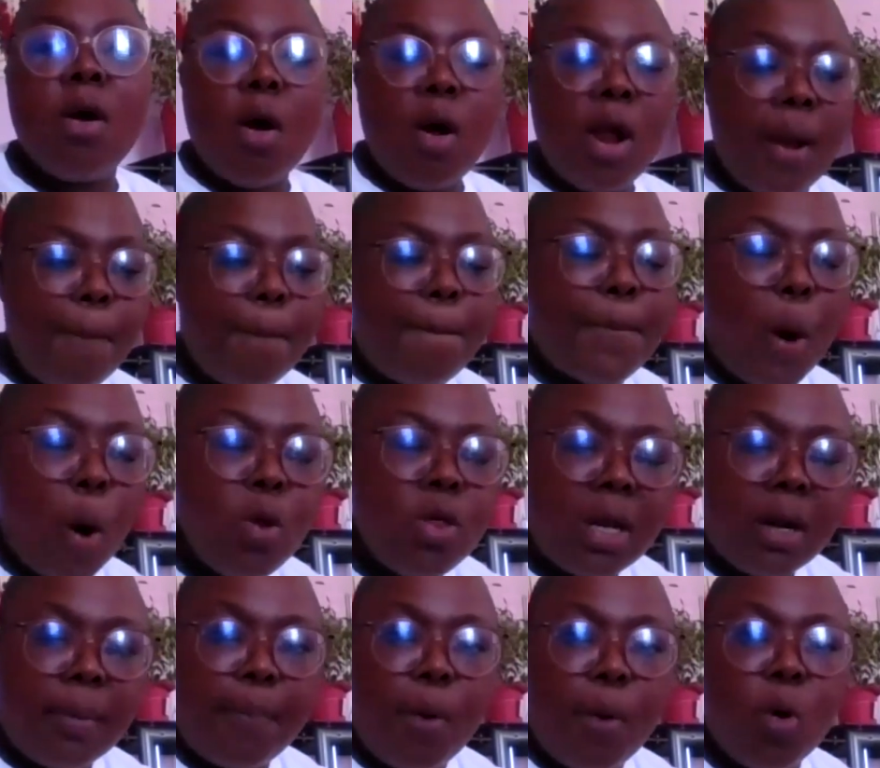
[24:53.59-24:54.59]
in both
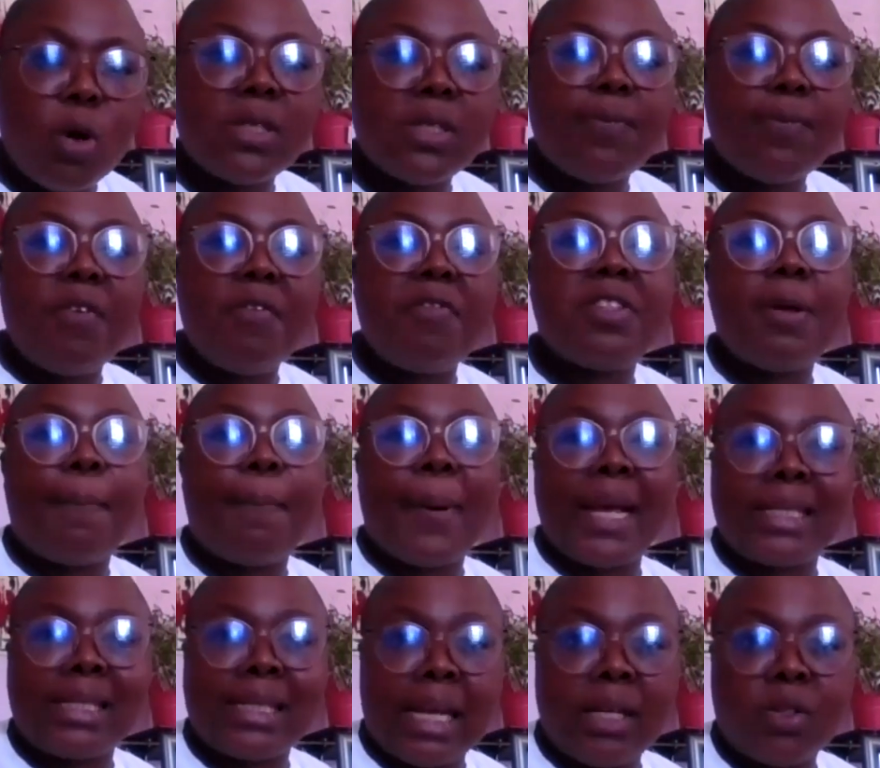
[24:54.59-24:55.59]
reports,
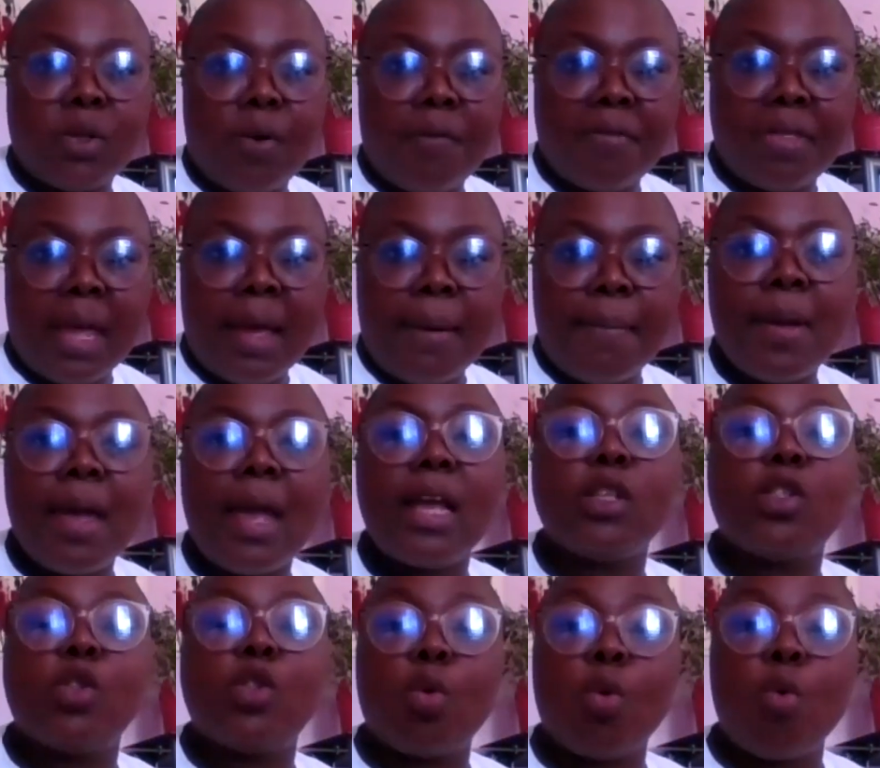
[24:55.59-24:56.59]
50% of them
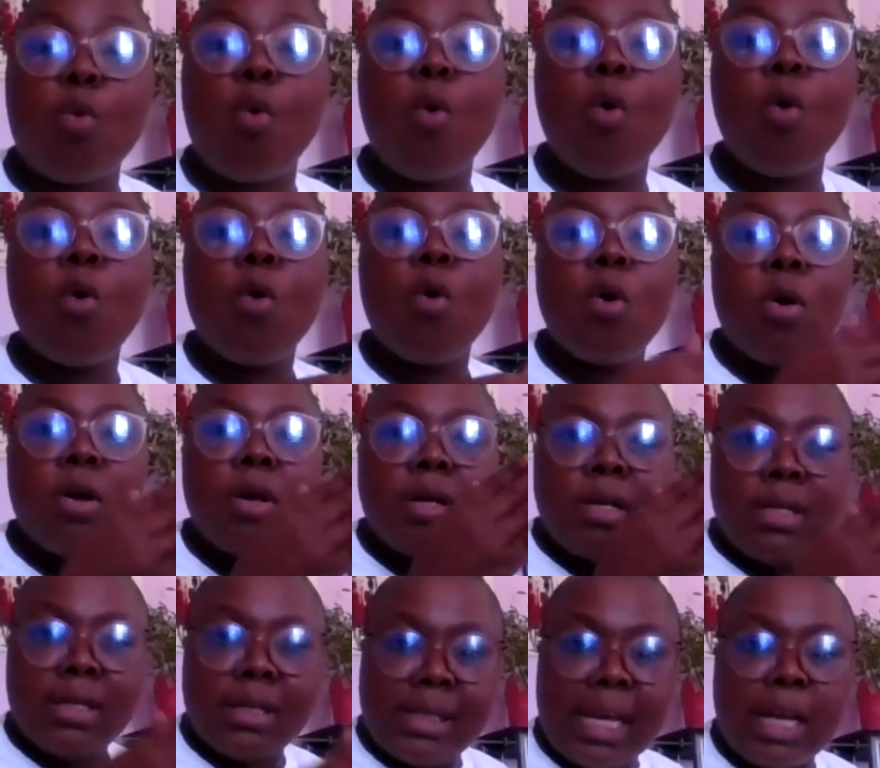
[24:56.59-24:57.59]
is through
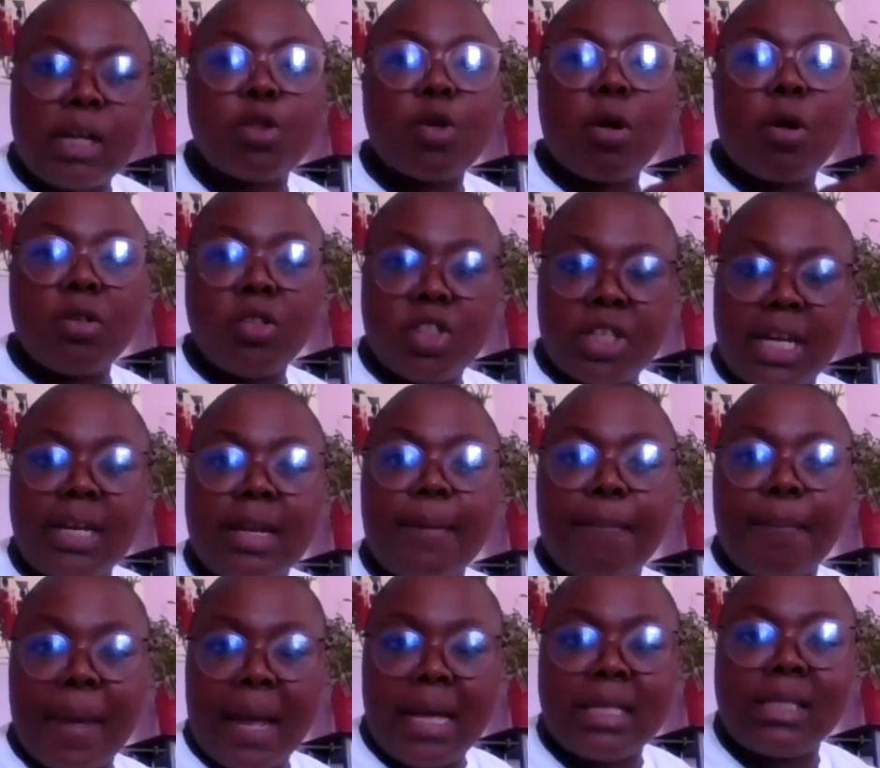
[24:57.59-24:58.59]
sexual
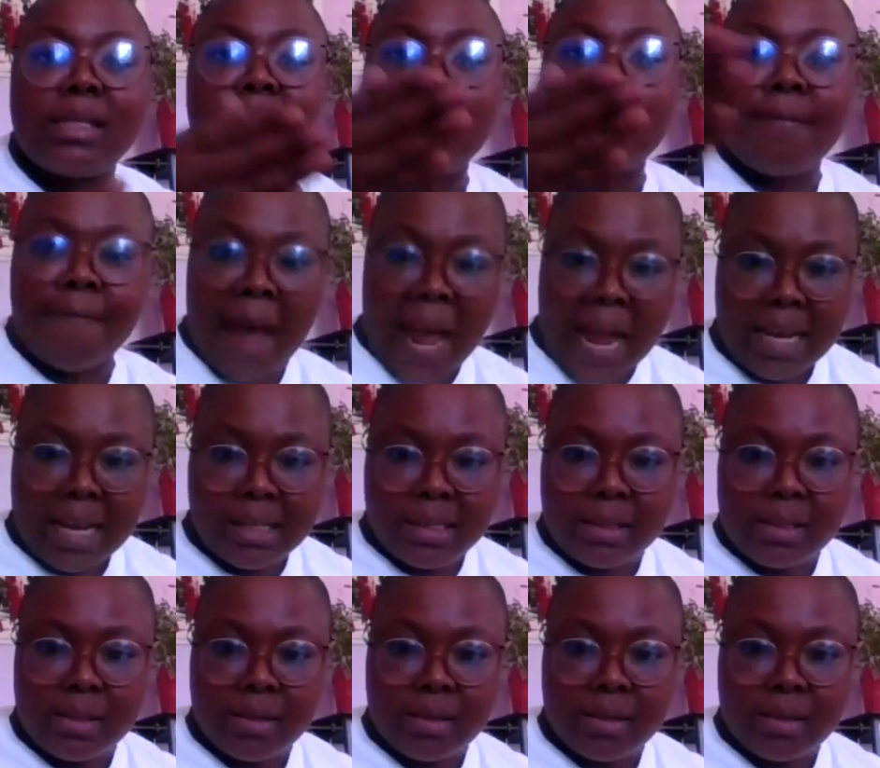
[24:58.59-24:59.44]
gender-based violence.